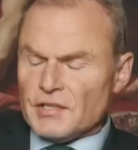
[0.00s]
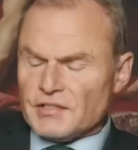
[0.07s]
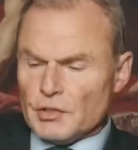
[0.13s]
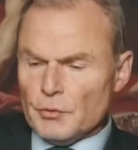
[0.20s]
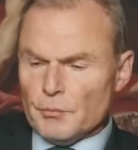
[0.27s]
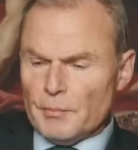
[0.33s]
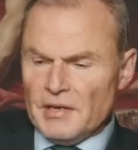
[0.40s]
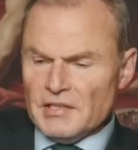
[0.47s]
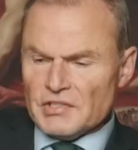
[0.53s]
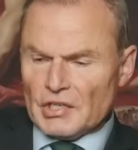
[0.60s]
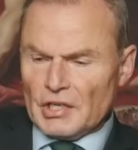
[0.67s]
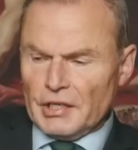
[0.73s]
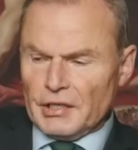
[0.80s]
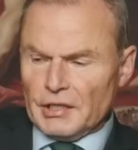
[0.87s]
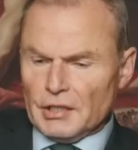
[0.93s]
So
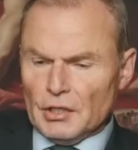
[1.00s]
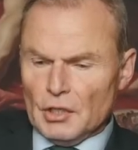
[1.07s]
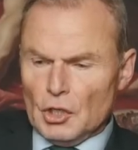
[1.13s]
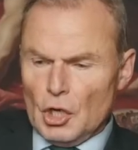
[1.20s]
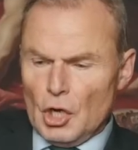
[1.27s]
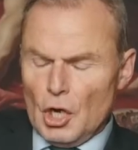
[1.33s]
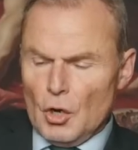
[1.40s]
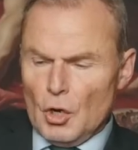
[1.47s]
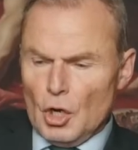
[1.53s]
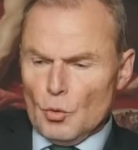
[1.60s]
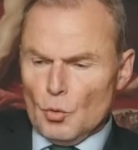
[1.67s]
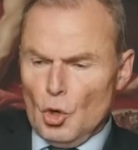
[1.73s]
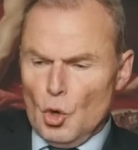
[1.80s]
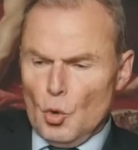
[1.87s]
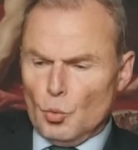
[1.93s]
basically, uh,
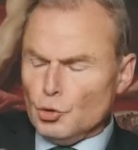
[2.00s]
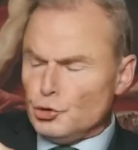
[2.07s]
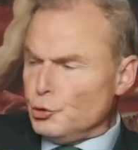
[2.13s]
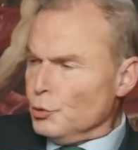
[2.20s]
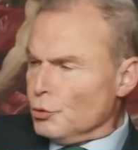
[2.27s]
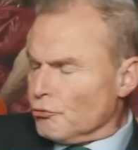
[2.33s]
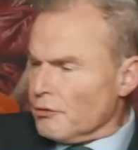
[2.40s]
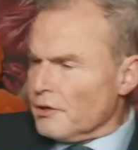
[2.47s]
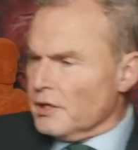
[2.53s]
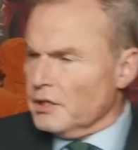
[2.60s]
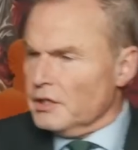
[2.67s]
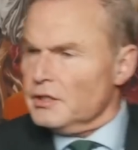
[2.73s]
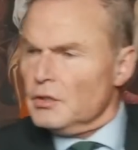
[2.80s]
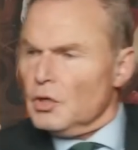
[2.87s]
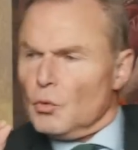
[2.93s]
would you
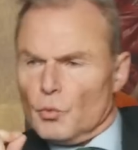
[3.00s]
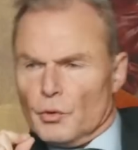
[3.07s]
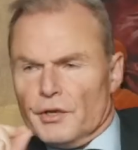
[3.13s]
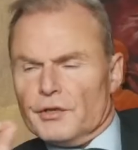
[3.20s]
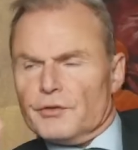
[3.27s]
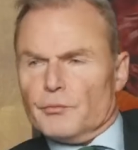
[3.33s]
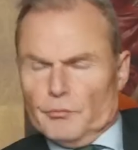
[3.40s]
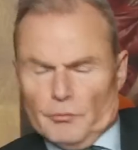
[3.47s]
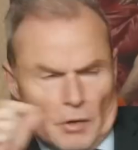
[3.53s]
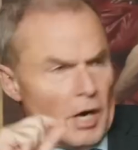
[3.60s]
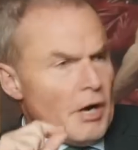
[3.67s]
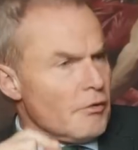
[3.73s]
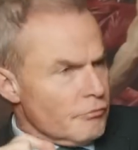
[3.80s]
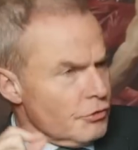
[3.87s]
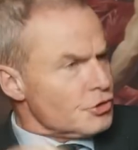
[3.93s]
agree with
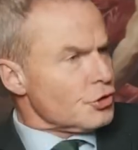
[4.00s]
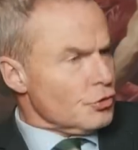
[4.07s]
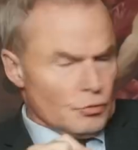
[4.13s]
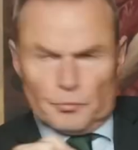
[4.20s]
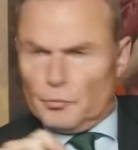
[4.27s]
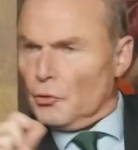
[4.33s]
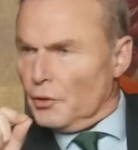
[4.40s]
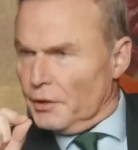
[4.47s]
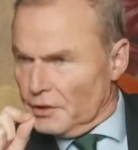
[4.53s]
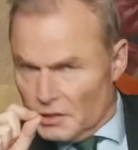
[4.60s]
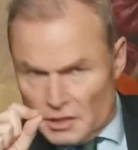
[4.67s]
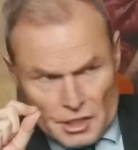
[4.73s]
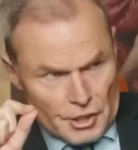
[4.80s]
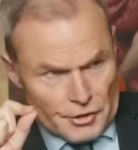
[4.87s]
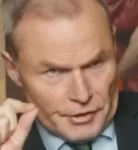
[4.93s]
my original point
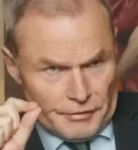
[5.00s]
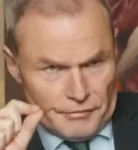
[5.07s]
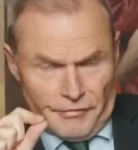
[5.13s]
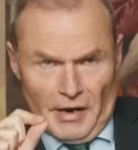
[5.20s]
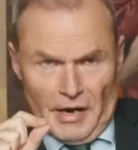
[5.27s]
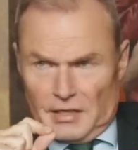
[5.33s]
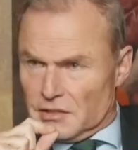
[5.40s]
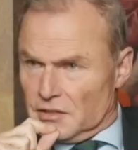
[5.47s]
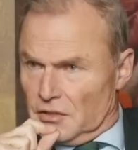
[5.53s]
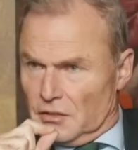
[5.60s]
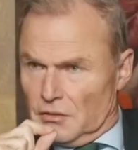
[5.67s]
that in fact,